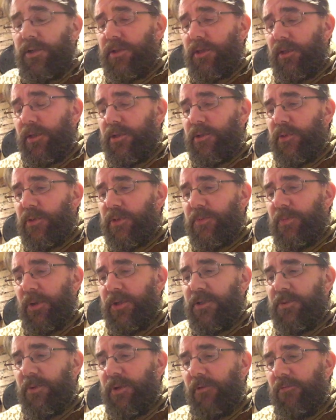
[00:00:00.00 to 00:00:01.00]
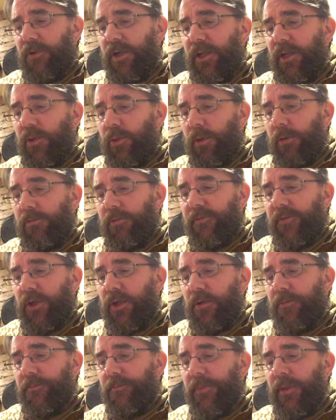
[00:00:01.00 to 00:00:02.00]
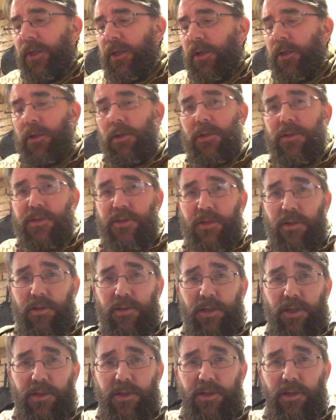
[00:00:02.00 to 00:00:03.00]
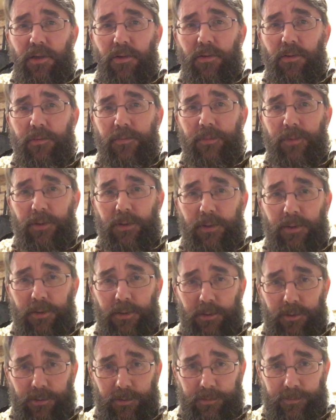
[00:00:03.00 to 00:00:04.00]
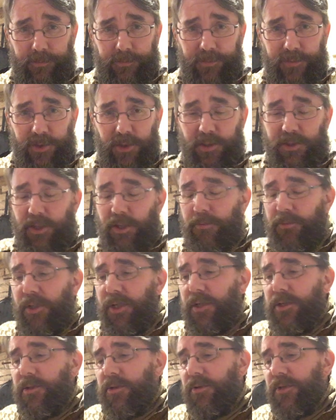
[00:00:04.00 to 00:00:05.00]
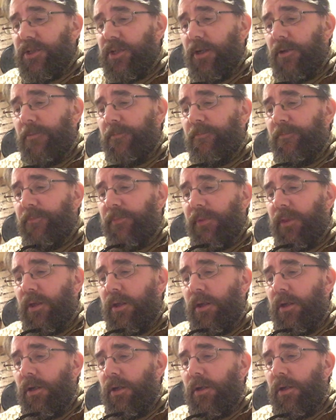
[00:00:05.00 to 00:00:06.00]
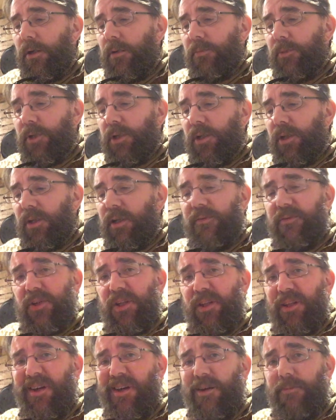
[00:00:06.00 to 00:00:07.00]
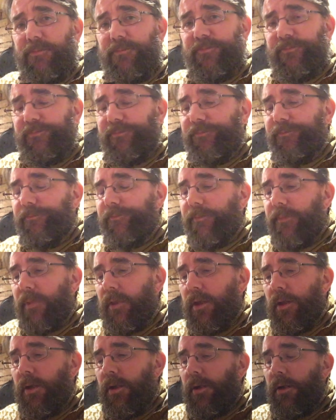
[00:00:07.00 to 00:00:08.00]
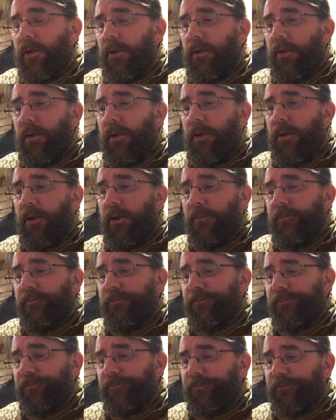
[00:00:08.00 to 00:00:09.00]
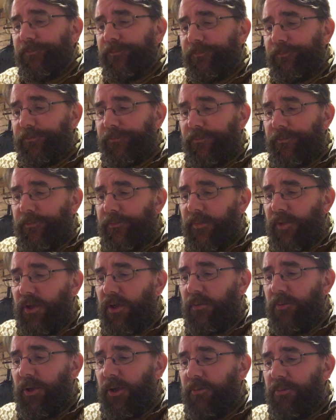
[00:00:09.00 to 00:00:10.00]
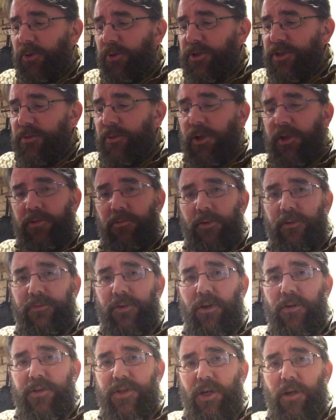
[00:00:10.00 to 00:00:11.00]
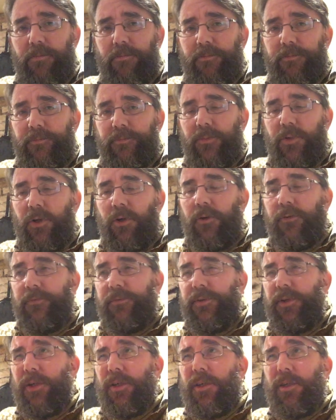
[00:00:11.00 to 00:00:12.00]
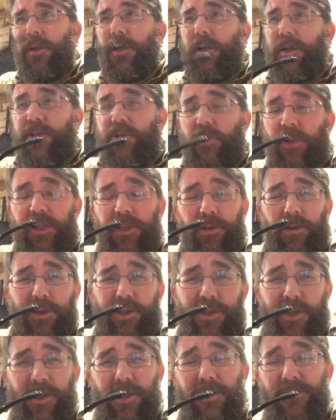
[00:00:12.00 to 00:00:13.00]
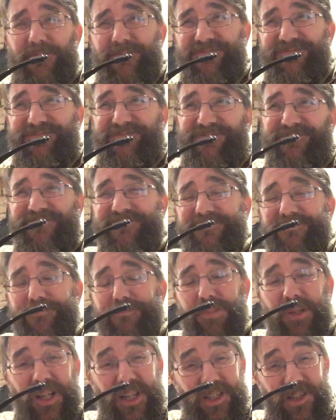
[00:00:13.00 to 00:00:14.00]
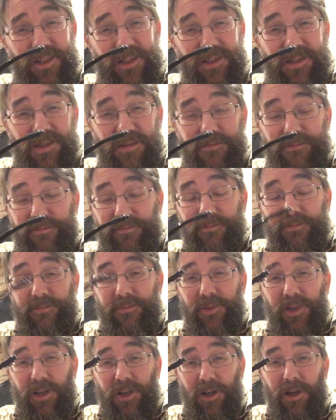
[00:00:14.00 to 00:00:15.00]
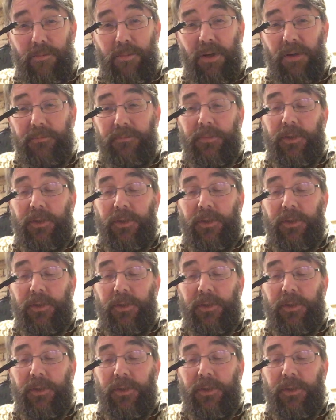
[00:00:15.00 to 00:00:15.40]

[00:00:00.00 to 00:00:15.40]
So this was supposed to be a really quick review. It's turned into 13 minutes or so. I'm going to leave it at that. Um, I might put some other reviews up of the uh, 2019 Blends Club.